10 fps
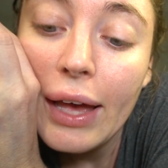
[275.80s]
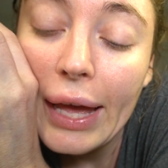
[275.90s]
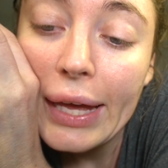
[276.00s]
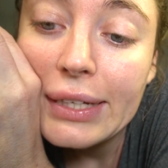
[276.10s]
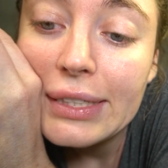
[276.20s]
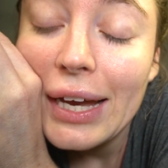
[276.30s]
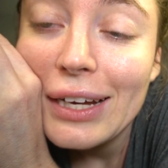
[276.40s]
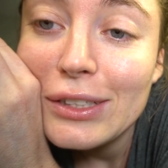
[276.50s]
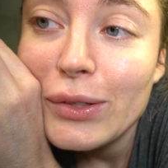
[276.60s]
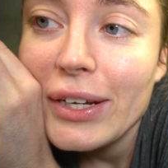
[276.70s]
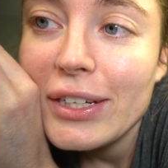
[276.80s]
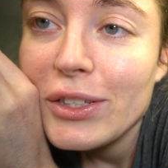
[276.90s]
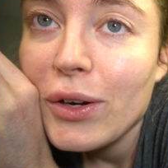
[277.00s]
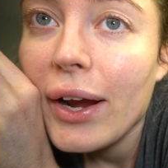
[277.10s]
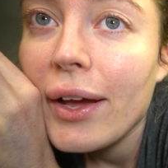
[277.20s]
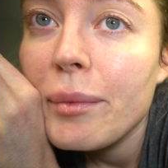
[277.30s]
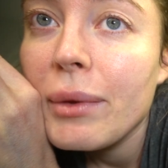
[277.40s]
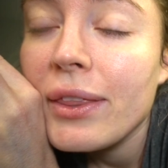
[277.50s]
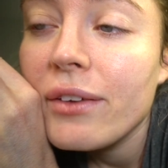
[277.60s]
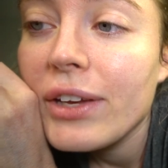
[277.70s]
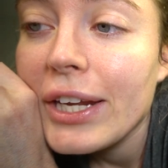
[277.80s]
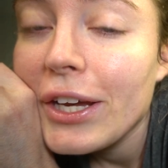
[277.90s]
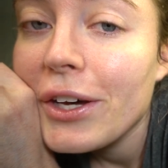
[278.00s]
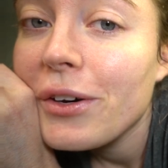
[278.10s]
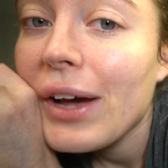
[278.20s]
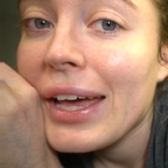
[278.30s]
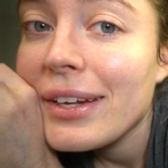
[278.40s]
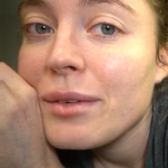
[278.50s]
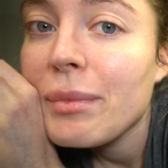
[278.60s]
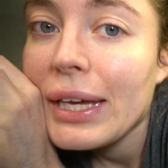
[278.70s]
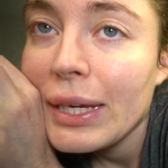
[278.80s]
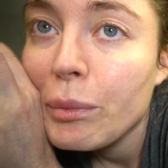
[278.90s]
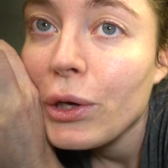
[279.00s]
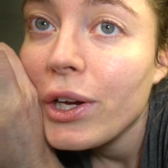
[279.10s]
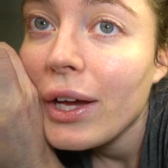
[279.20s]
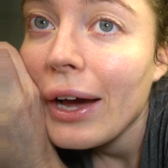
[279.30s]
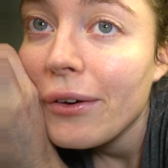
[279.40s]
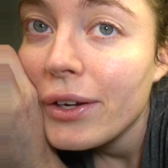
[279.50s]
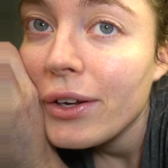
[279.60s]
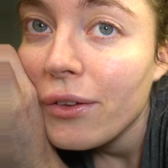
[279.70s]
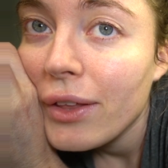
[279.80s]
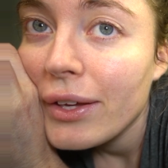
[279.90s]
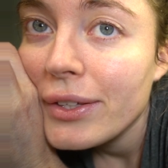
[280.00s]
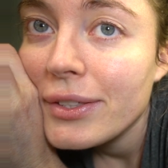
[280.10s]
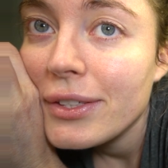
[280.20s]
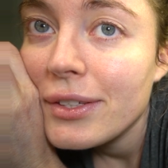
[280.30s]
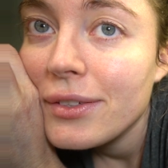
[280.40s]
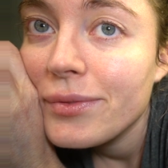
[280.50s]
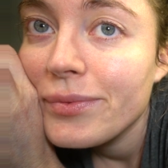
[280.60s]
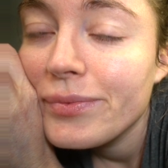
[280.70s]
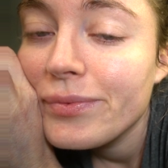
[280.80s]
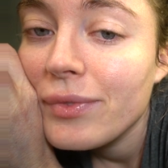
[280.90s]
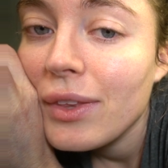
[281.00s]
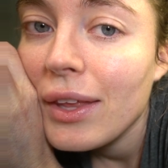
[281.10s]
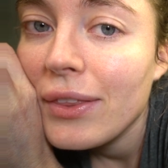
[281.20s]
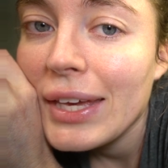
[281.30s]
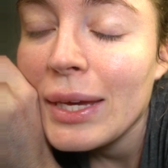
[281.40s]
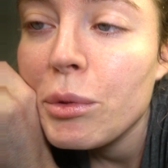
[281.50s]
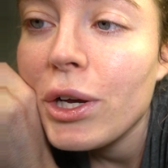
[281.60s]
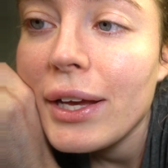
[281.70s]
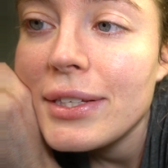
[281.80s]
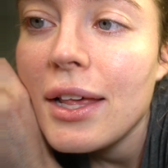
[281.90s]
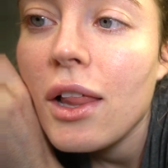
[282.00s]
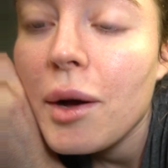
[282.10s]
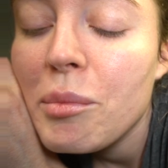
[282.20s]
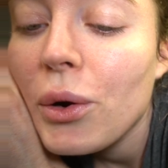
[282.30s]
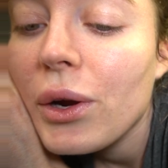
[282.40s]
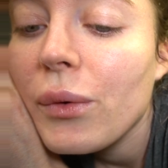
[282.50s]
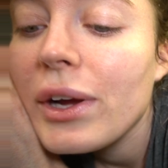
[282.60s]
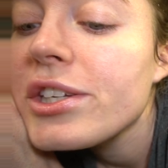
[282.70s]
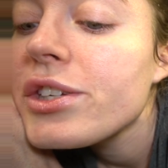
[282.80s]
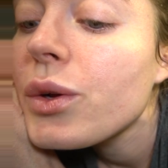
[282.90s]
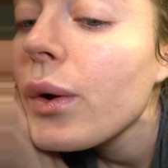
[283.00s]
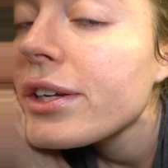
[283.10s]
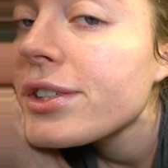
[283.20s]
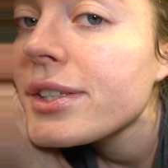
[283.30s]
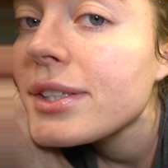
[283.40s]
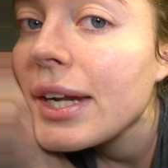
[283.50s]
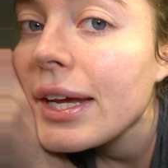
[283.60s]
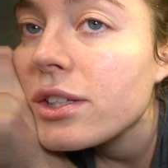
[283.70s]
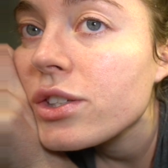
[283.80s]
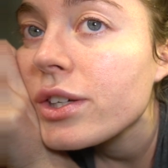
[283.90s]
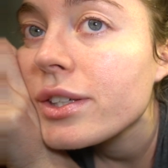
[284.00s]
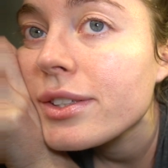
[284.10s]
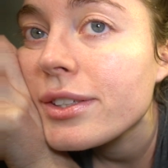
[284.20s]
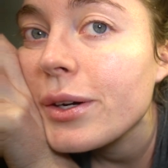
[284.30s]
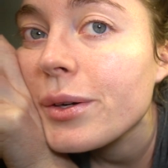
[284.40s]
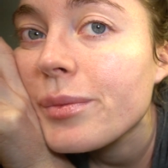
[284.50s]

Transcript: And yeah, so I describe in the video and in my ebook how to do this. The ebook has a lot more questions and answers, so